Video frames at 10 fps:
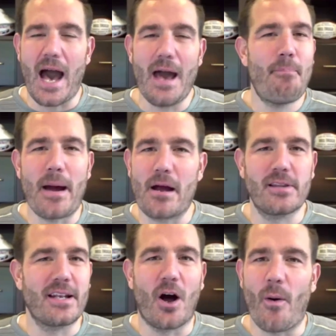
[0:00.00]
I
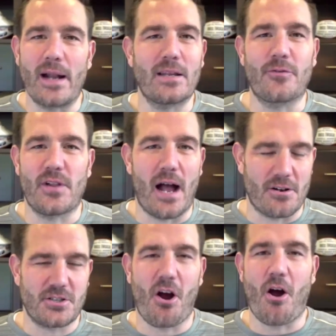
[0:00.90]
barely know any
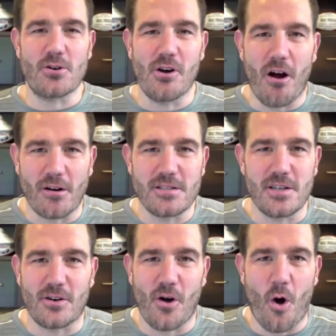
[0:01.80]
Flyers. Carter Hart's
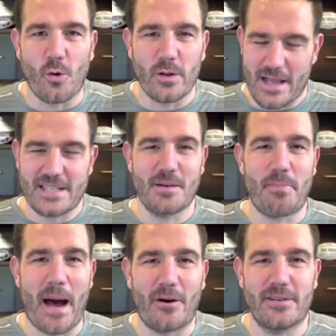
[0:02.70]
their goalie. That's
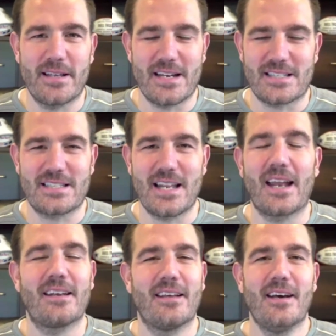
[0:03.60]
about the
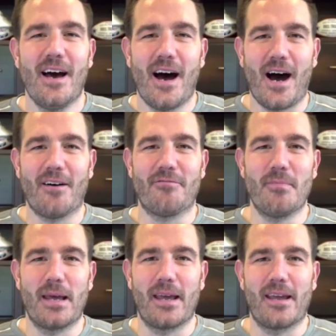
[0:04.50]
extent
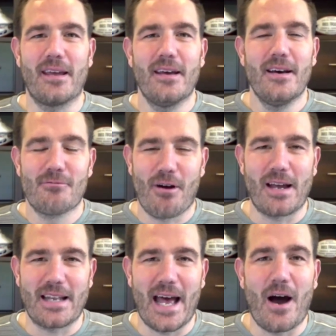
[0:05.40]
of me
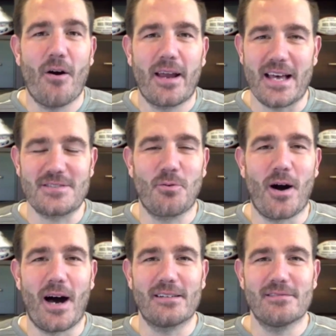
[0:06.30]
right now. Guess
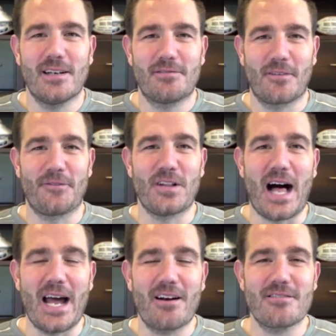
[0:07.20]
what? The
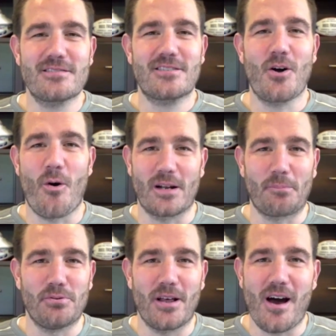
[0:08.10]
Flyers go on
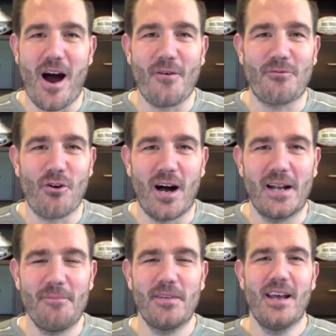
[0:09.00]
a playoff
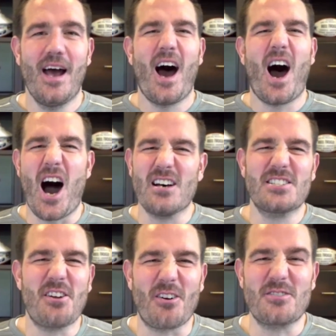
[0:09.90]
run.
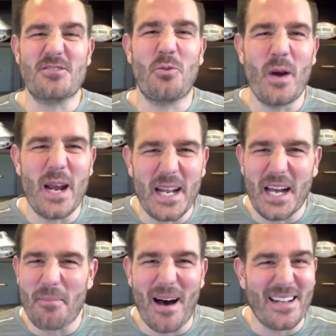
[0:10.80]
I'll start
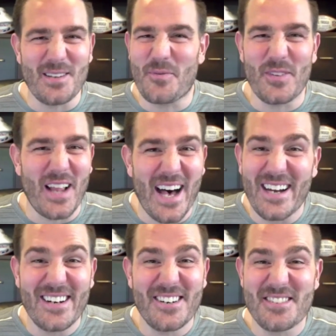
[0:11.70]
tweeting about the
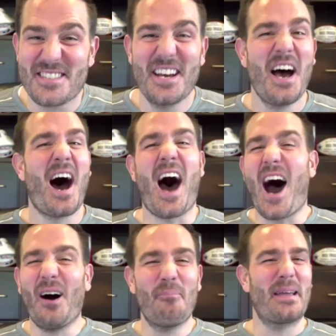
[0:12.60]
Flyers.
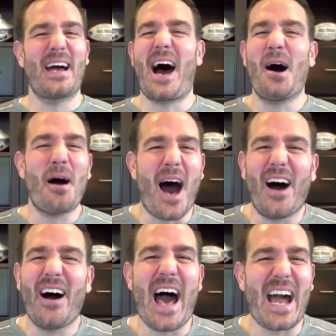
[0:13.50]

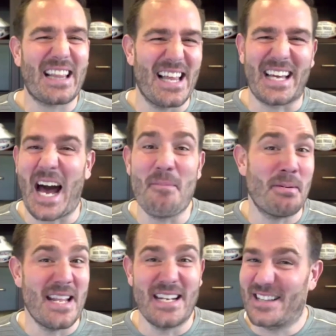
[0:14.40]
I'll act like I've
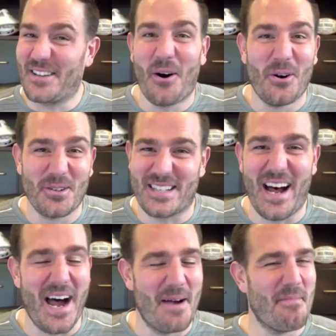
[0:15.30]
been in it the whole
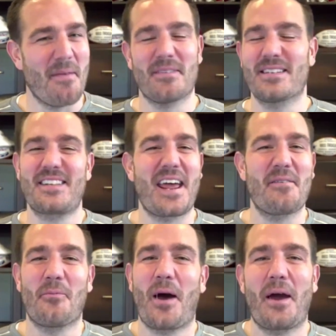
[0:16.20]
time. I'm the
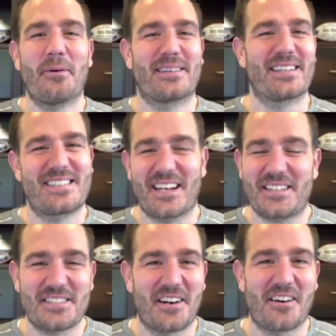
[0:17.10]
same way with the
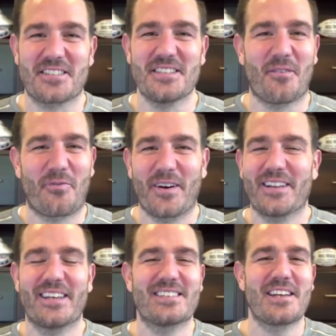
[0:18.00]
Sixers and the
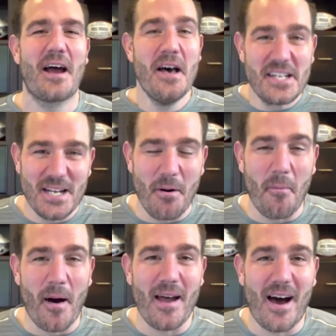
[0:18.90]
Phillies. Some
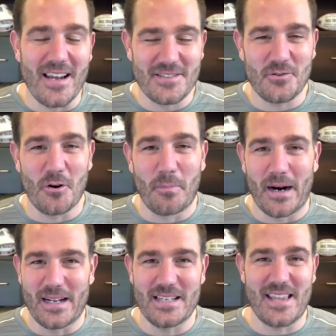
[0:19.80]
of my high school
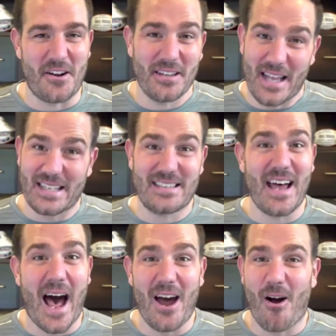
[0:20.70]
buddies that are like
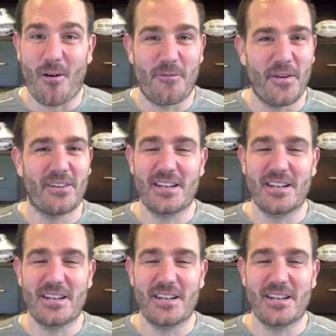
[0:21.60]
diehard